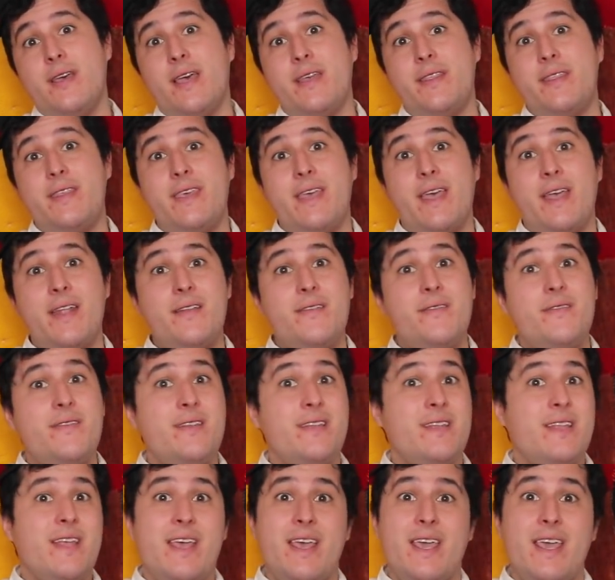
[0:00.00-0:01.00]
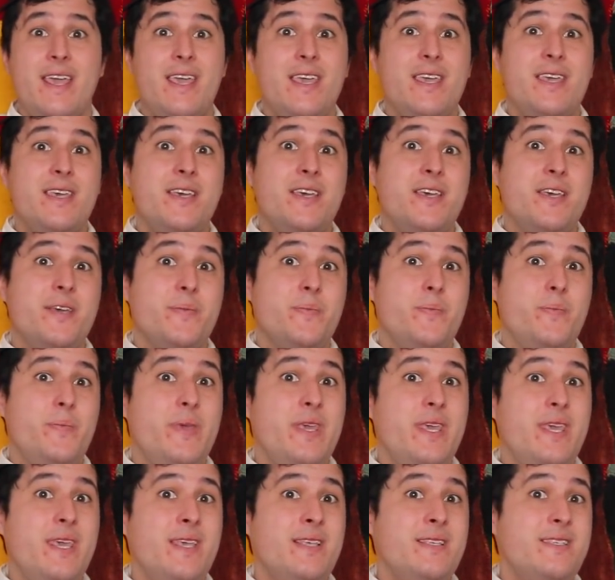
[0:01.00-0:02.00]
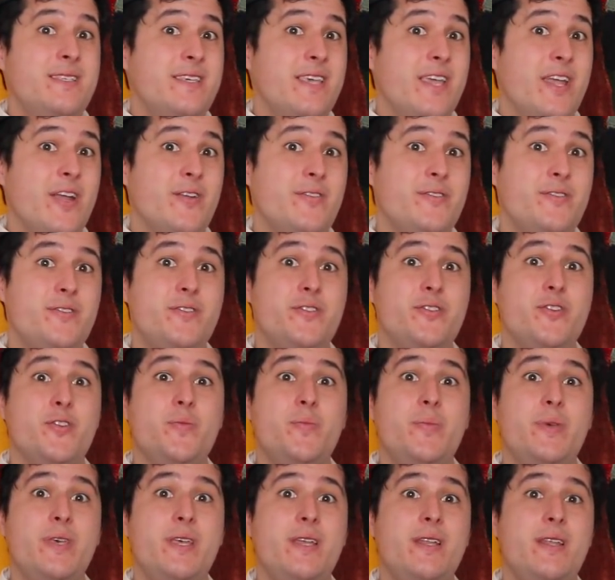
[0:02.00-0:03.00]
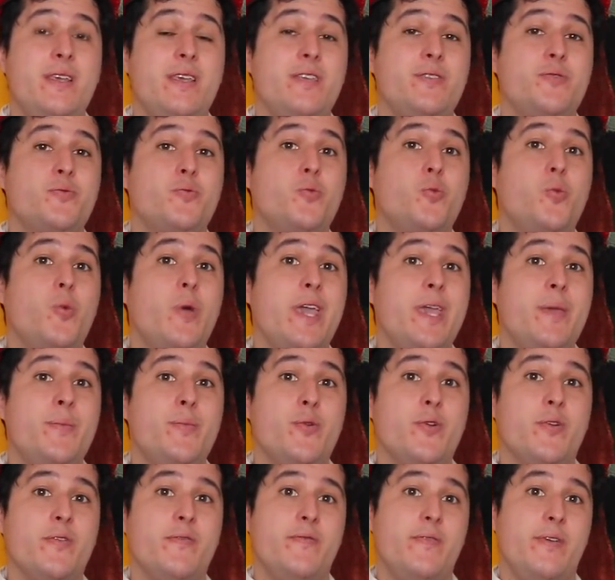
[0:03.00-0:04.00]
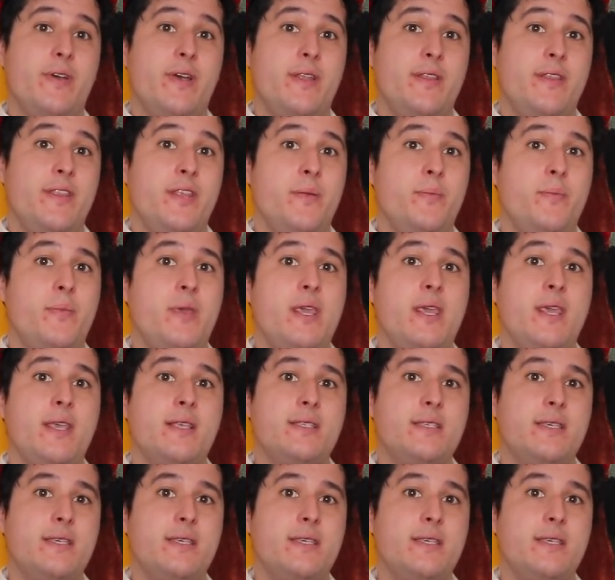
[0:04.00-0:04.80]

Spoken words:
At the end of the day, being scared stupid is way more fun than being